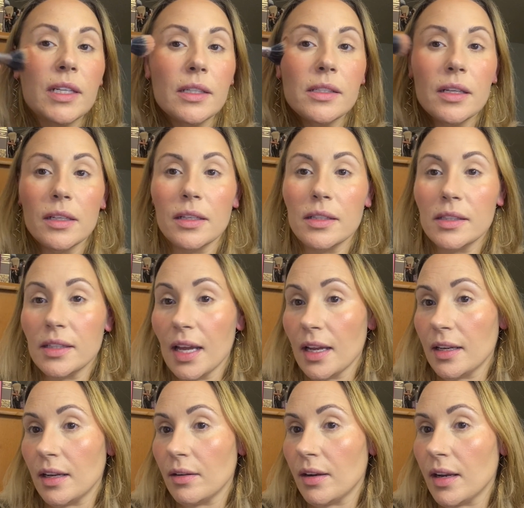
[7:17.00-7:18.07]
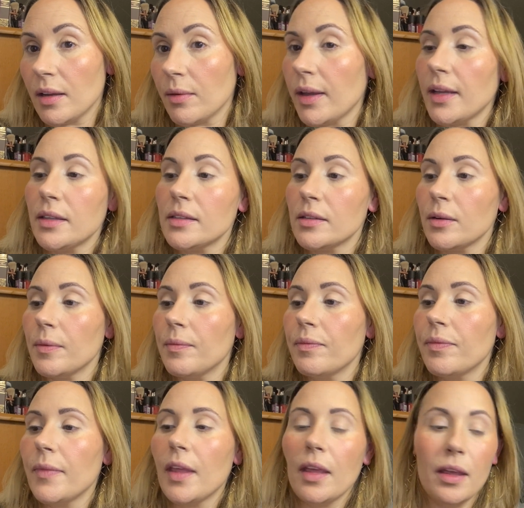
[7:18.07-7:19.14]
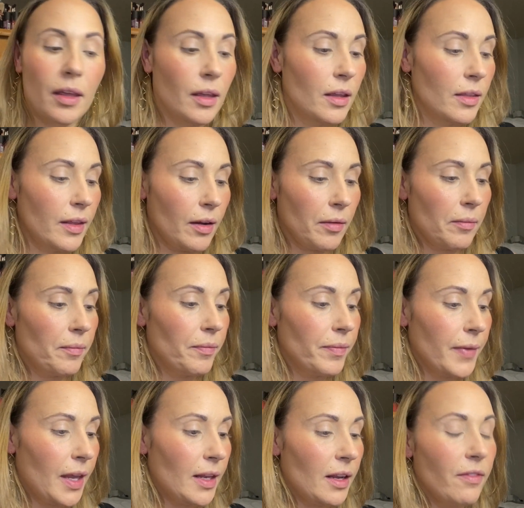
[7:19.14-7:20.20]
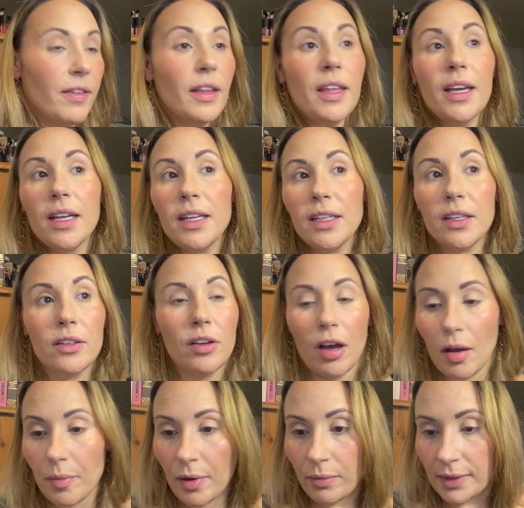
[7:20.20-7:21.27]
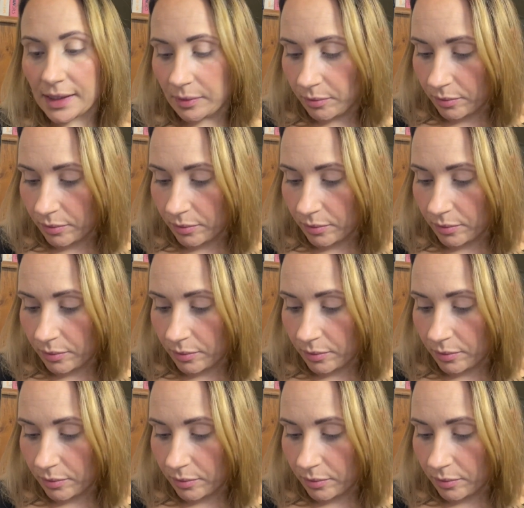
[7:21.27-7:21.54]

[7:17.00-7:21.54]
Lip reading: going to stand out anyway. So there. And I feel like I need to top it with some